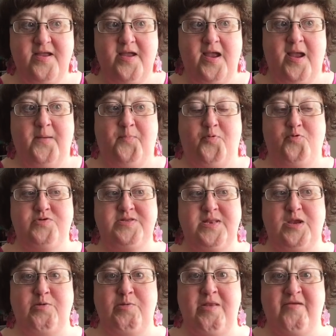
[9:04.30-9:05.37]
A person
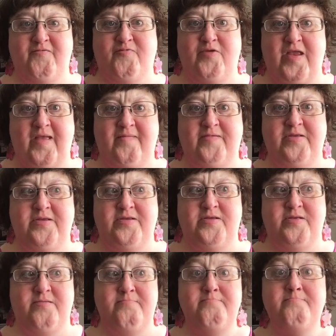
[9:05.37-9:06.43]
that you never
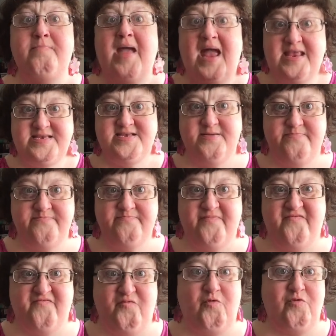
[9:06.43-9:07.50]
even met
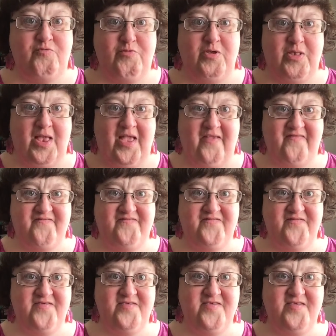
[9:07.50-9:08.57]
before in real life.
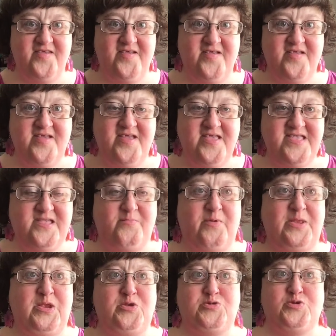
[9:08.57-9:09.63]

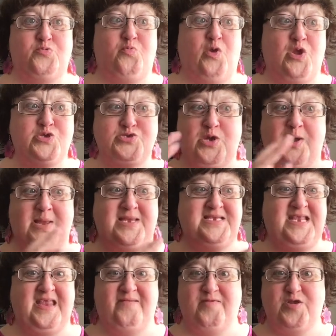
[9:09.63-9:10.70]
Someone that you just watched on a
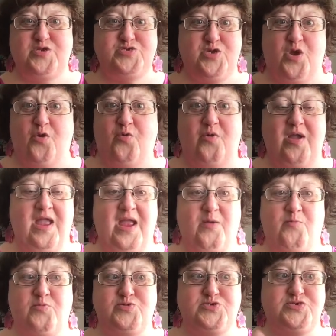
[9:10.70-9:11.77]
TV show
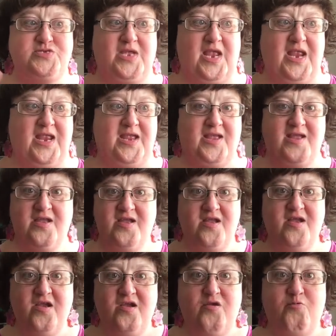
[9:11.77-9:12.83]
and was just like,
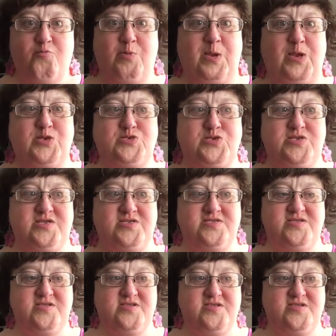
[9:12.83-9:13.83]
really just